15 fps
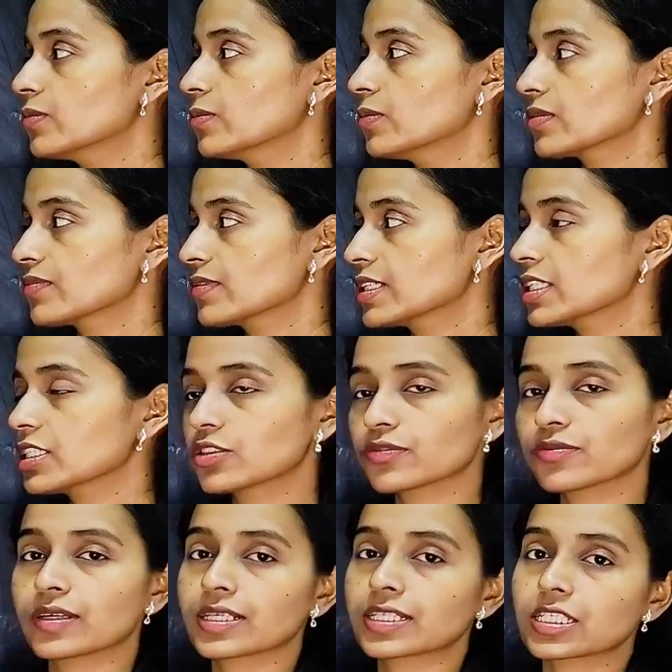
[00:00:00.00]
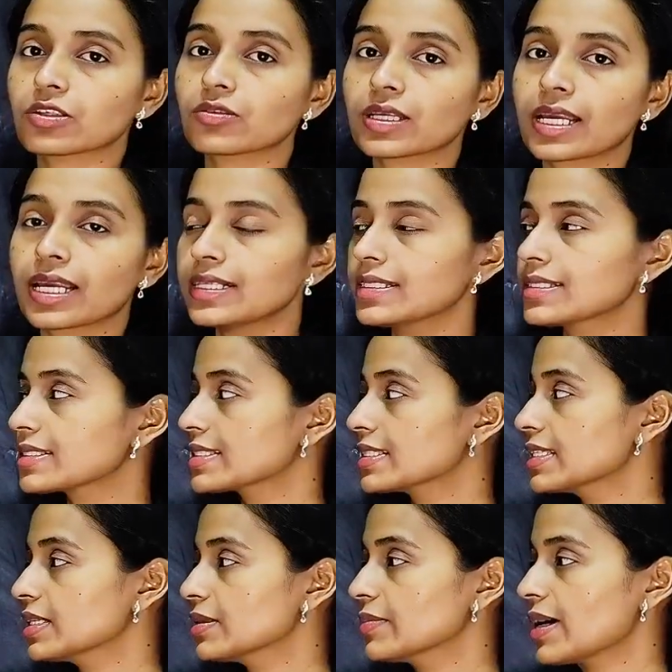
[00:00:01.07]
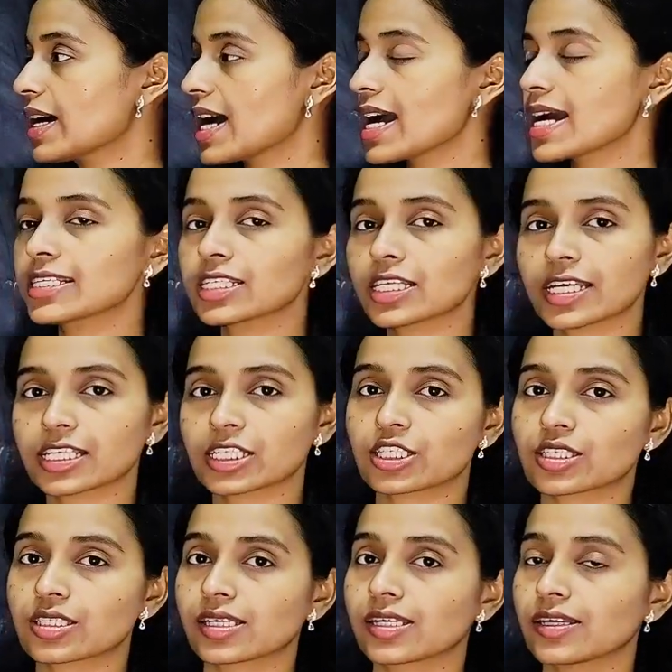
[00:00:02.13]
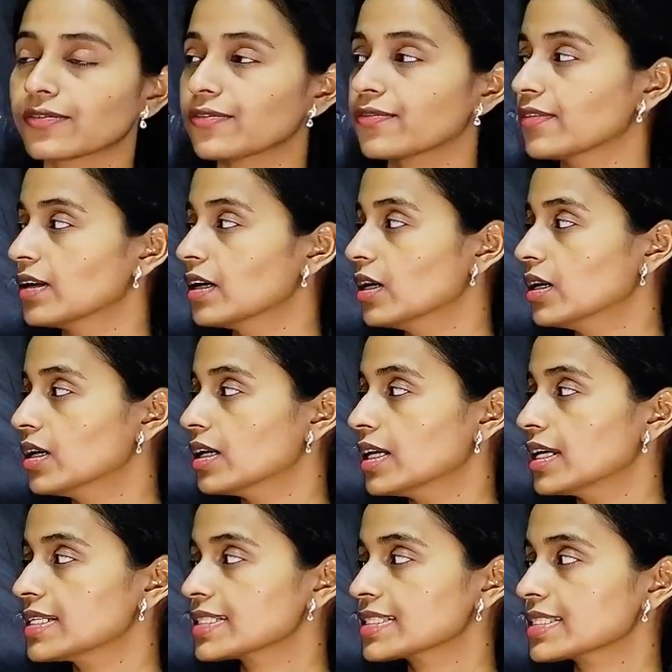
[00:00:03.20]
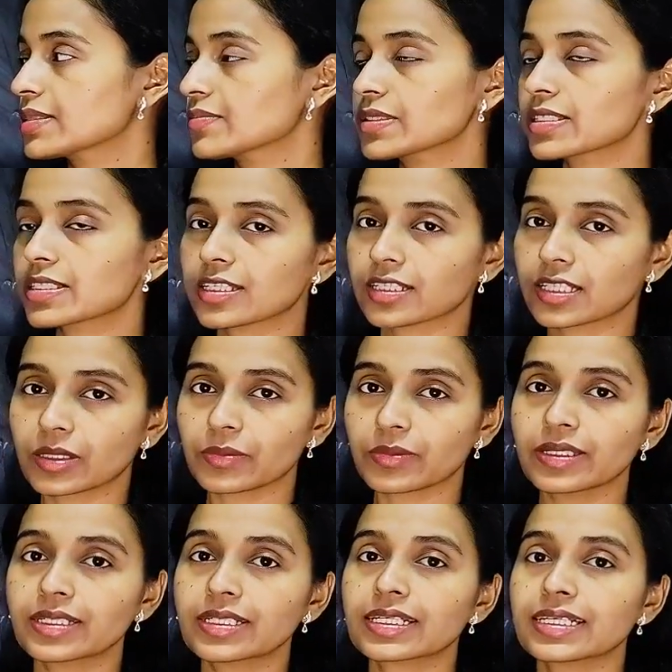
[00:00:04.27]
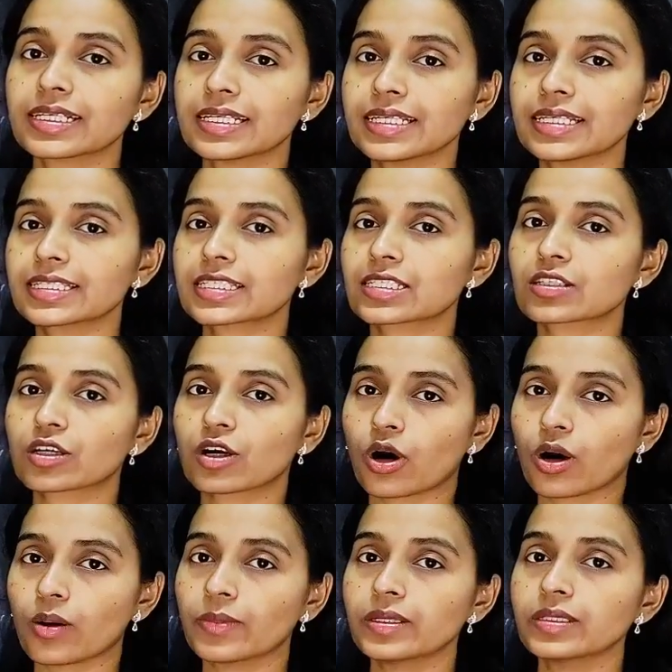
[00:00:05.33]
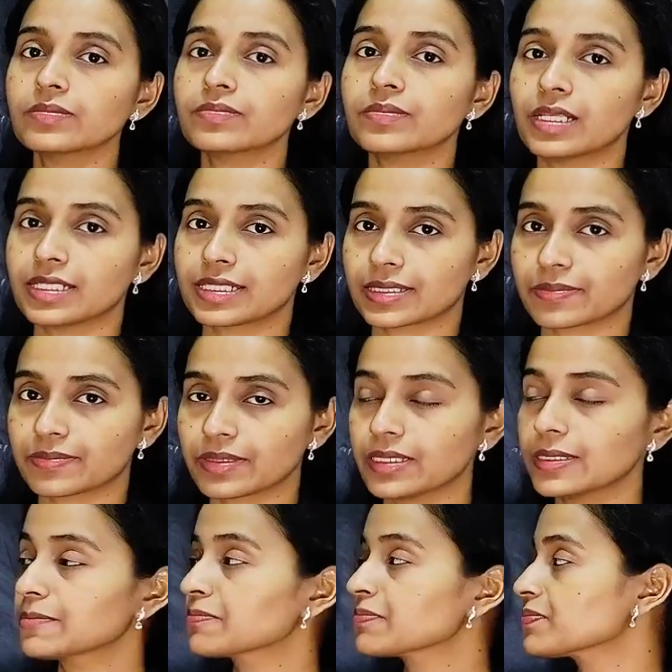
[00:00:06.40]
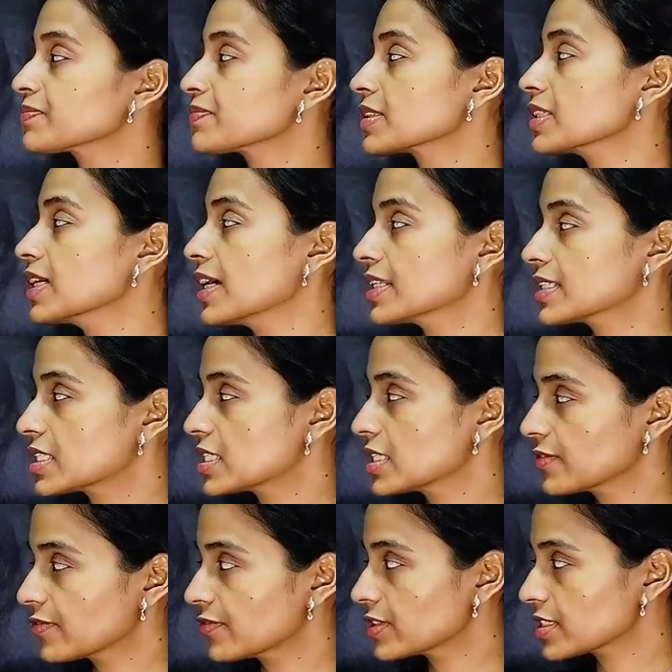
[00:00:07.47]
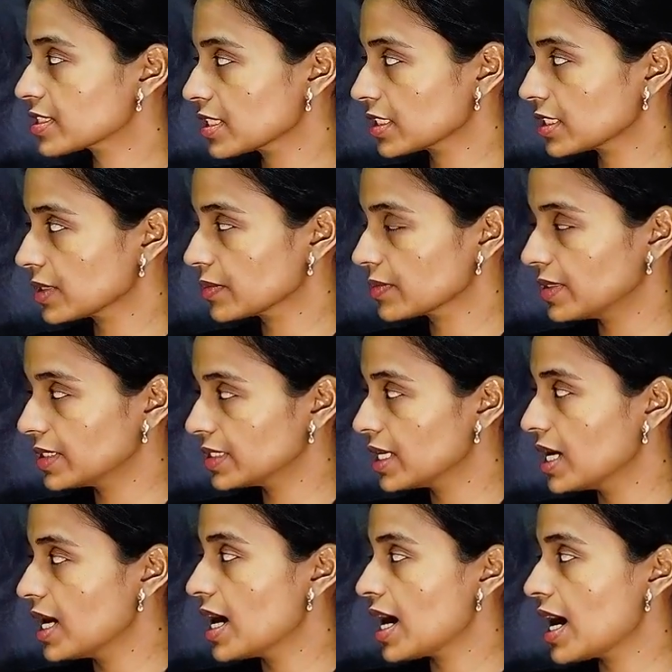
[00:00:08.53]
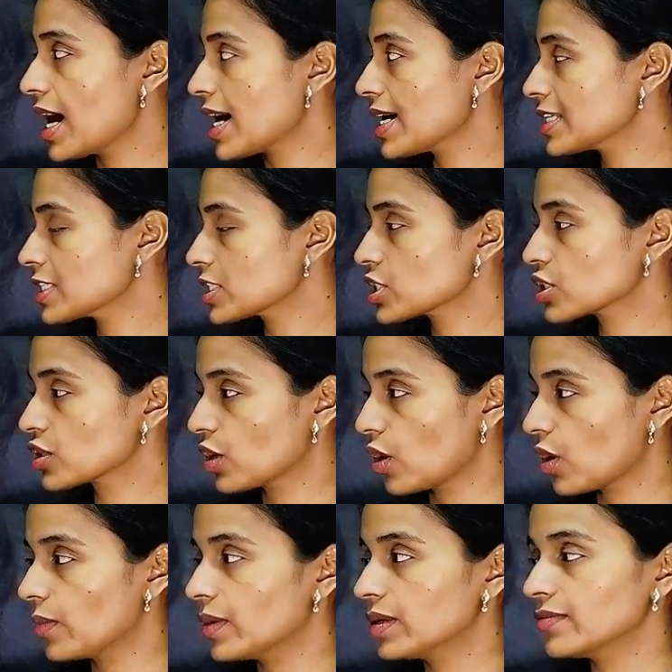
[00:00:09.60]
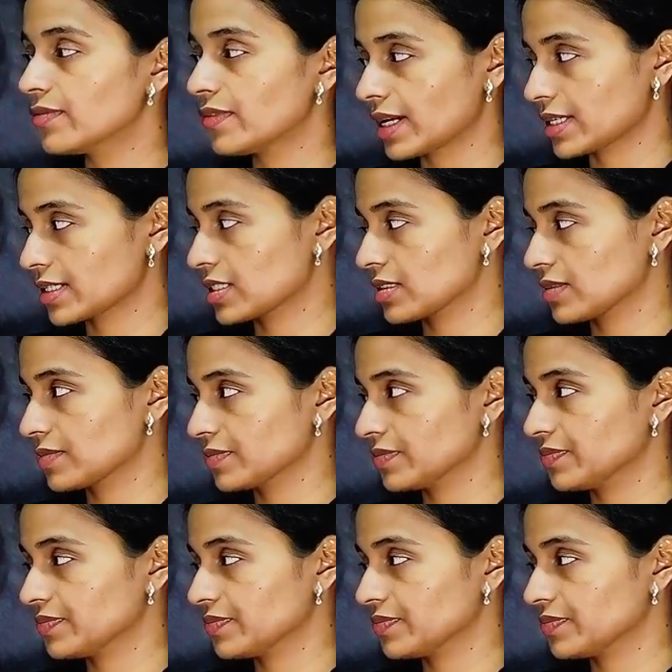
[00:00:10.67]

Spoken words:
What we need to find out? LCM and HCF. LCM is nothing but least common multiple. HCF is nothing but highest common factor